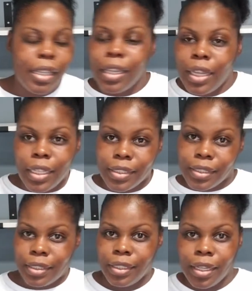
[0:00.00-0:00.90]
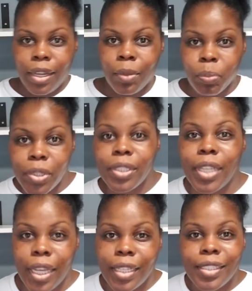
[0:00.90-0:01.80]
it's a couple
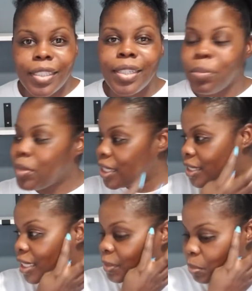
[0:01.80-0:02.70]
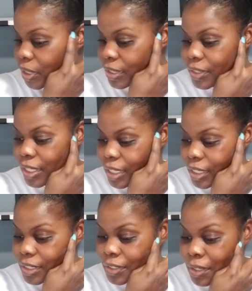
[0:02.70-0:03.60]
days in the mix. That's because it
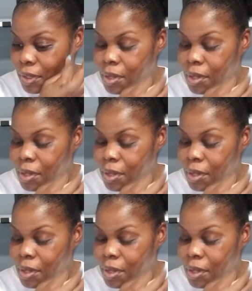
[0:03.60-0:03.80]
is.